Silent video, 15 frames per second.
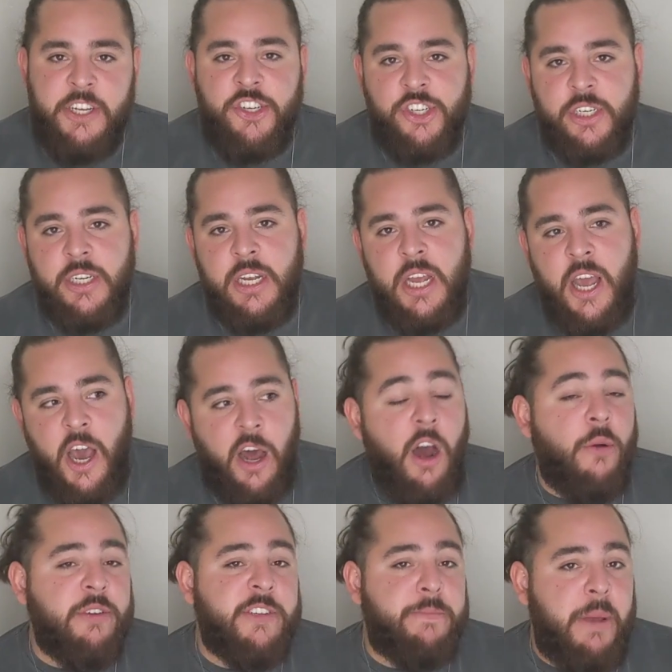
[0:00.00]
vision, and
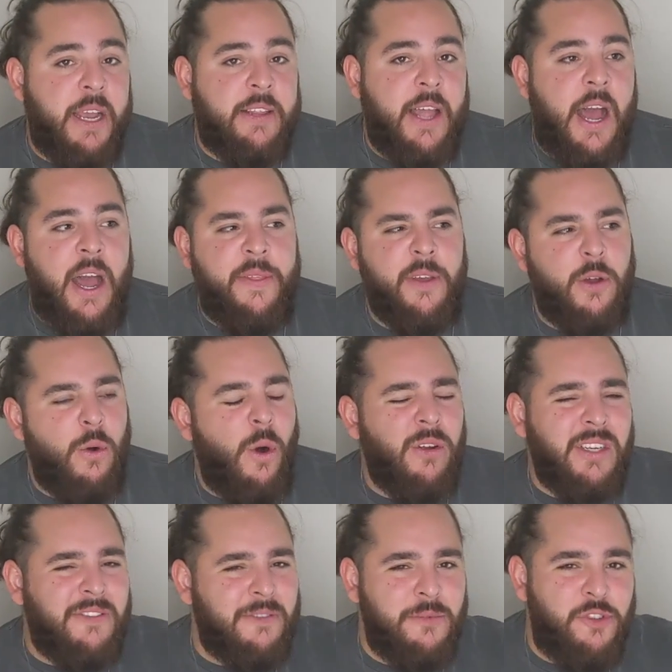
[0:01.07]
I respect that. And the
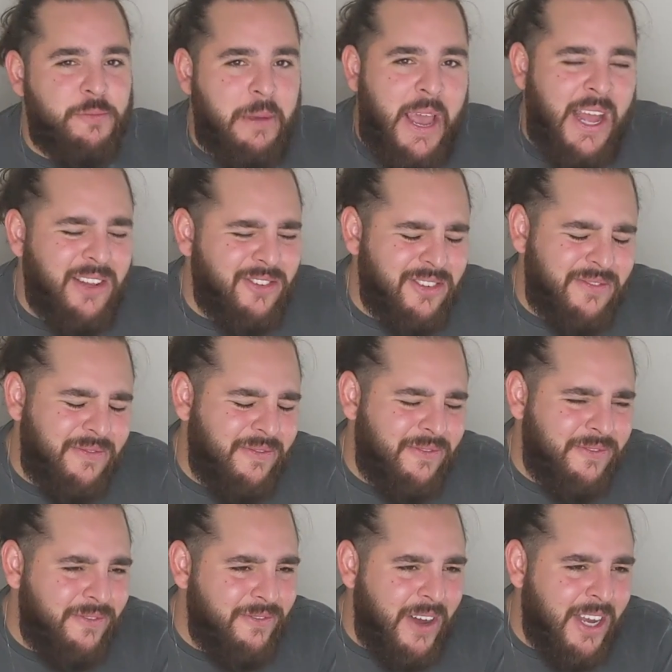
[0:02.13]
quality from Japan just
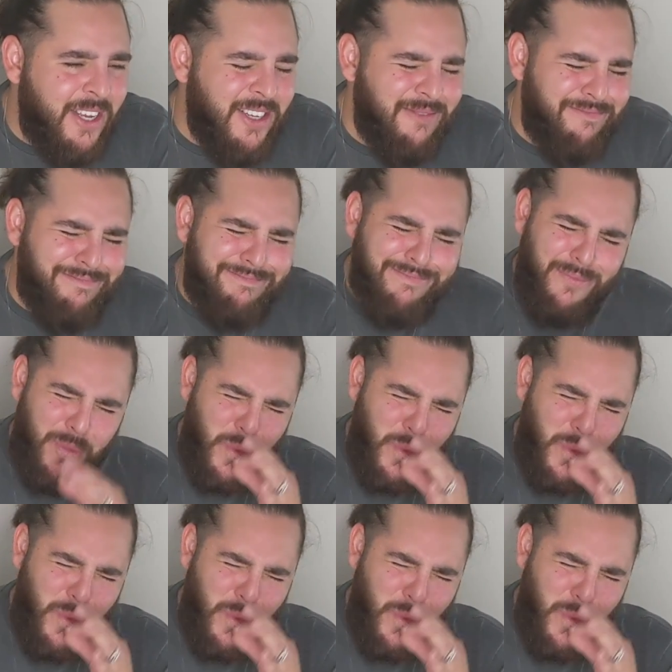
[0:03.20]
fucking